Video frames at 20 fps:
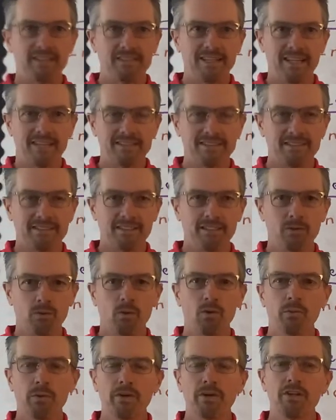lesson,
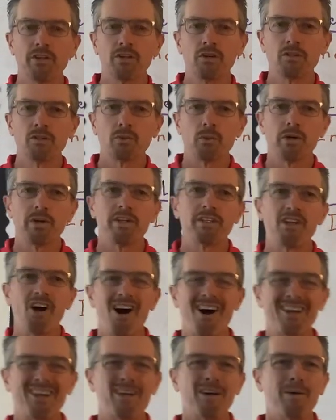what we're going to do is we're going to
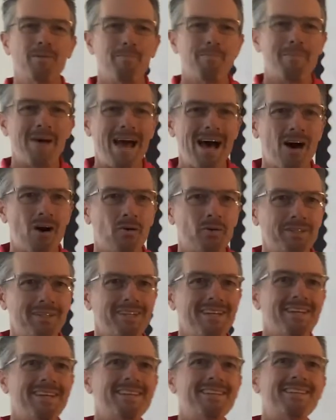talk about
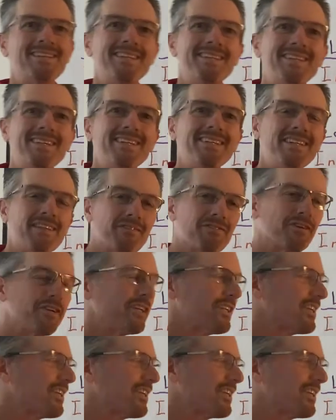the different